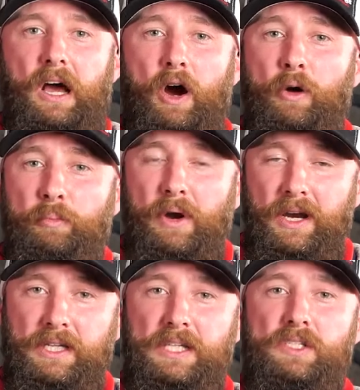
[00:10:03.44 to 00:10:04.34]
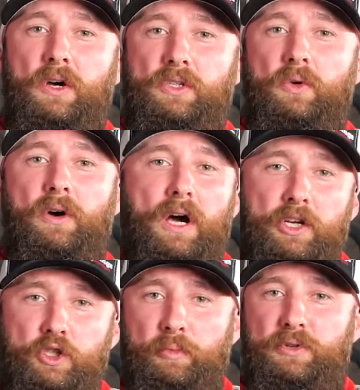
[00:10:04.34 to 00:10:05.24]
Our product is also
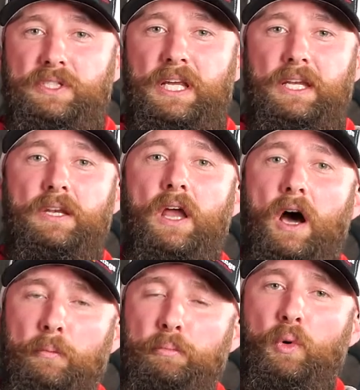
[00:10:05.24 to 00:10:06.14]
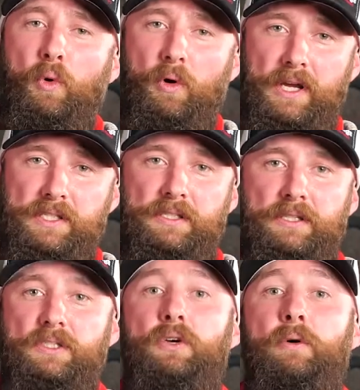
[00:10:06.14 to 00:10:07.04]
100%
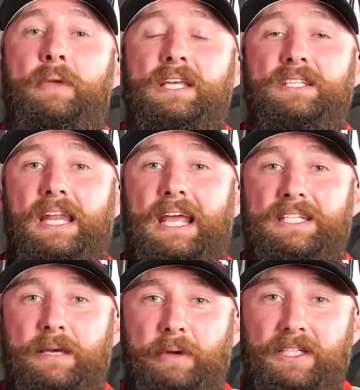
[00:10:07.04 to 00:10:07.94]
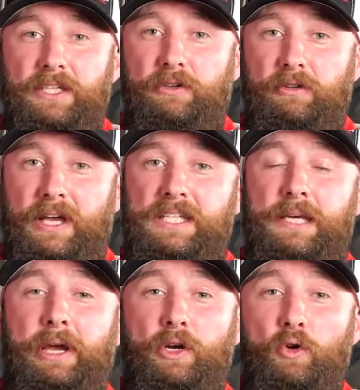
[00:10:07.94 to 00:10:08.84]
non-porous, so it makes it antibacterial,
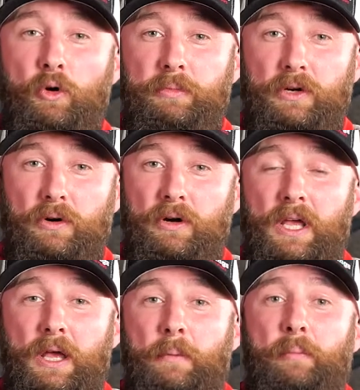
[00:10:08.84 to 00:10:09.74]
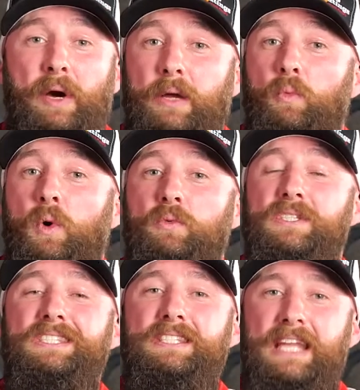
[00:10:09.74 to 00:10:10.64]
antimicrobial, but it won't
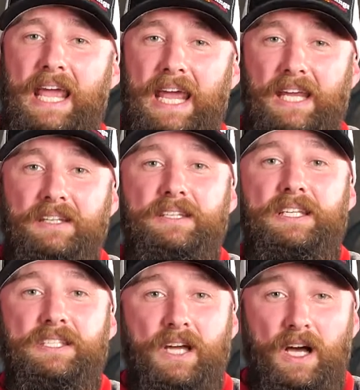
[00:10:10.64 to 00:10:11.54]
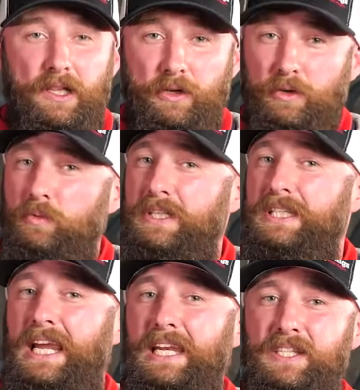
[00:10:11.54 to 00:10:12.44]
stain, discolor,
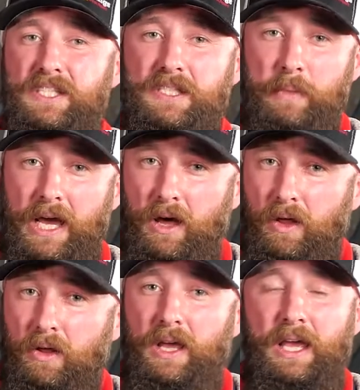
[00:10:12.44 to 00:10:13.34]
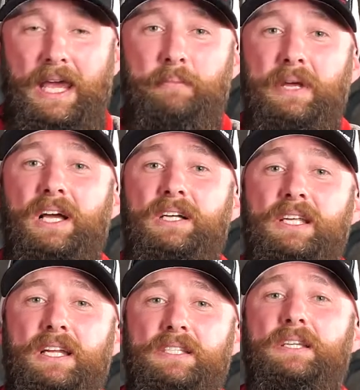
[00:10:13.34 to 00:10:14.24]
retain a smell, and because
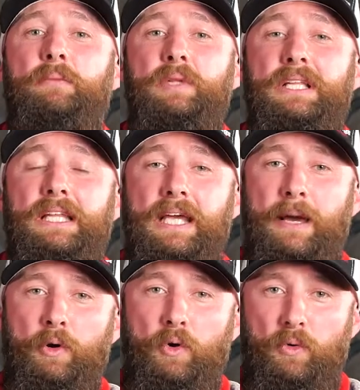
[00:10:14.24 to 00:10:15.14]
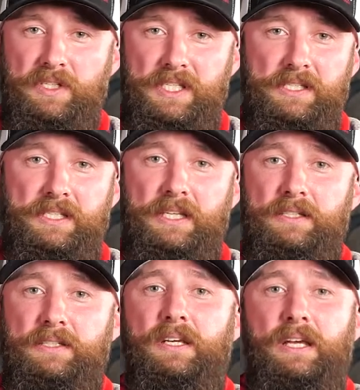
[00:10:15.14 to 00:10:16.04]
it is completely chemical
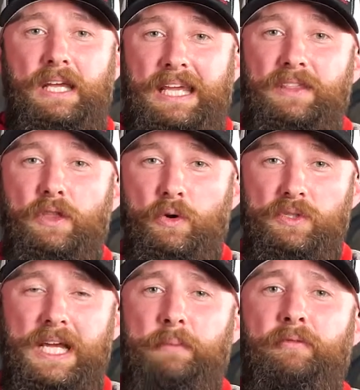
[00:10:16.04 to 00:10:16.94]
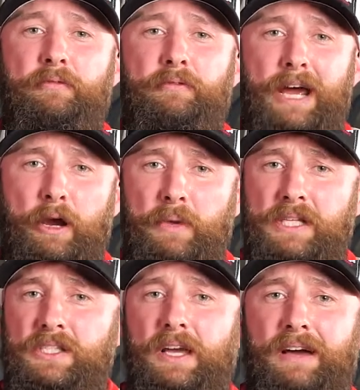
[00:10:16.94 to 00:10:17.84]
resistant, in those type of
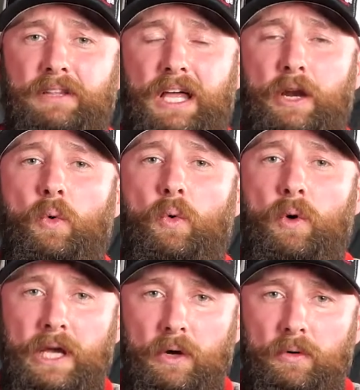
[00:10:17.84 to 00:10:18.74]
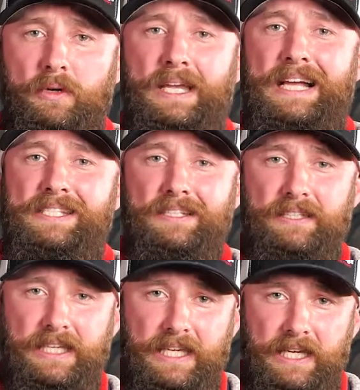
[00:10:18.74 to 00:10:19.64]
environments, you have a lot of oil,
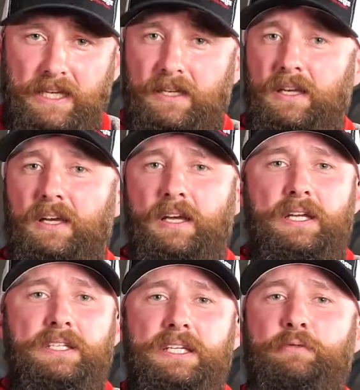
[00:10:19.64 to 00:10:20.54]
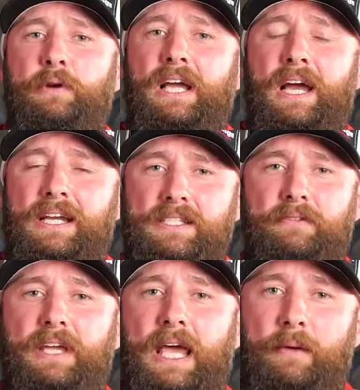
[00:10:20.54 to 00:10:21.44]
gasoline, different kinds
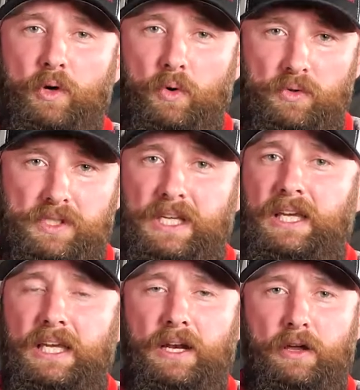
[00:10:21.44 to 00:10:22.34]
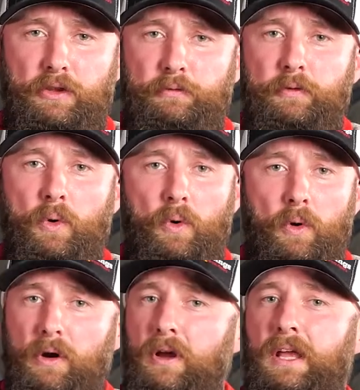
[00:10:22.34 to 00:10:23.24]
of chemicals that can get on the
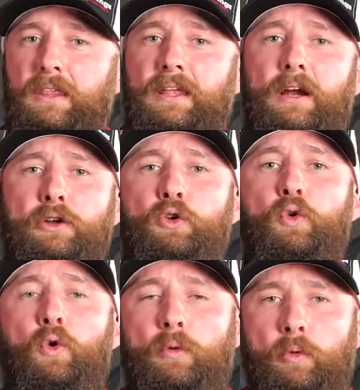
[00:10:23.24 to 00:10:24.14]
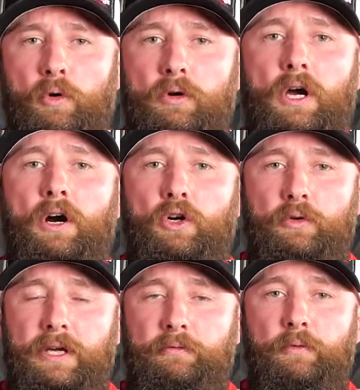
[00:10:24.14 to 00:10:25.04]
floor that on a normal
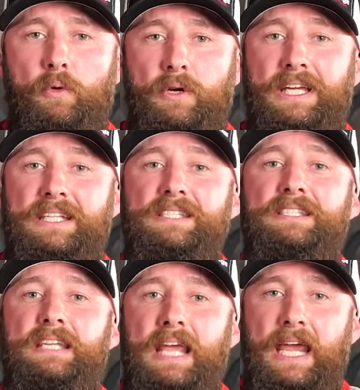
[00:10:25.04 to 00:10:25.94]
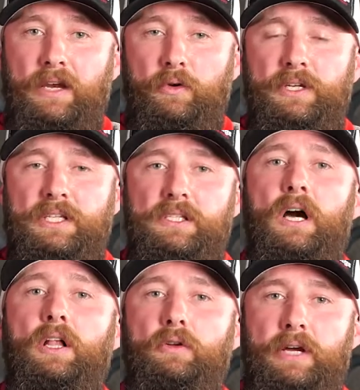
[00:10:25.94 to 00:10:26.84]
concrete floor can stain or
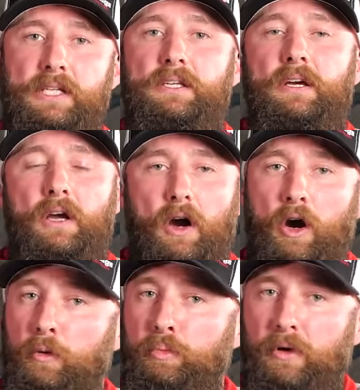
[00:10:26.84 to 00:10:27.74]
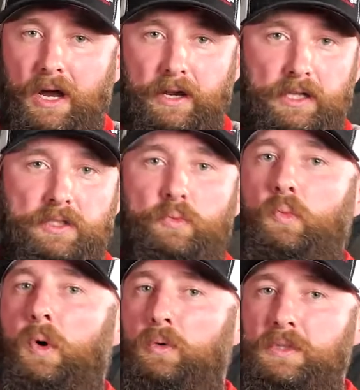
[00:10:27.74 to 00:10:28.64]
discolor it. Our product
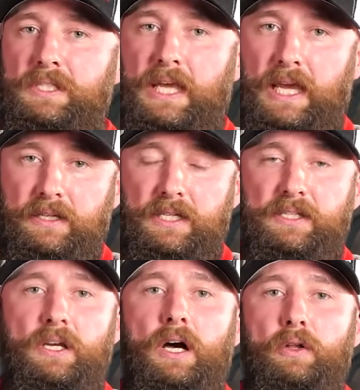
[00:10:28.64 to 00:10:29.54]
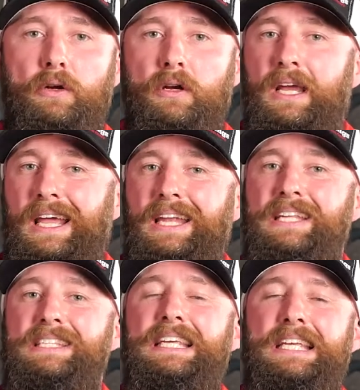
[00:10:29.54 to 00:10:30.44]
won't stain, discolor, and
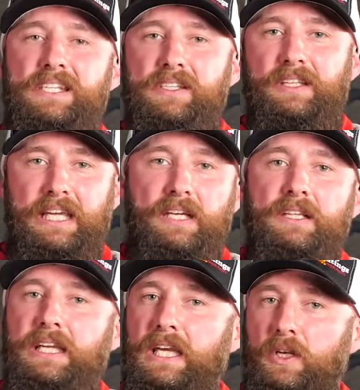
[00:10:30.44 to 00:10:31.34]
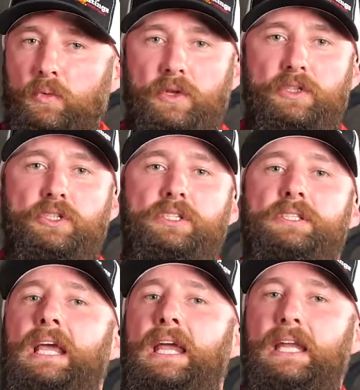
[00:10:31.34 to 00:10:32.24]
is easily cleaned with just
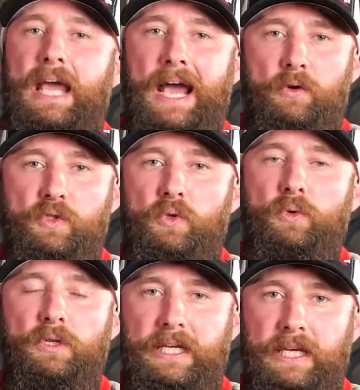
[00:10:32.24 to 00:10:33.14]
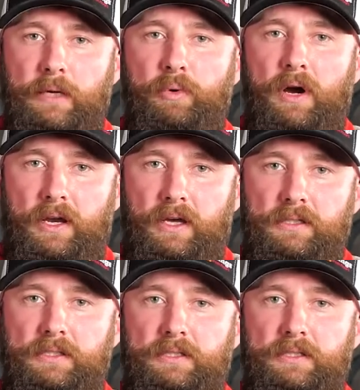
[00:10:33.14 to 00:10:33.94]
any household cleaning product.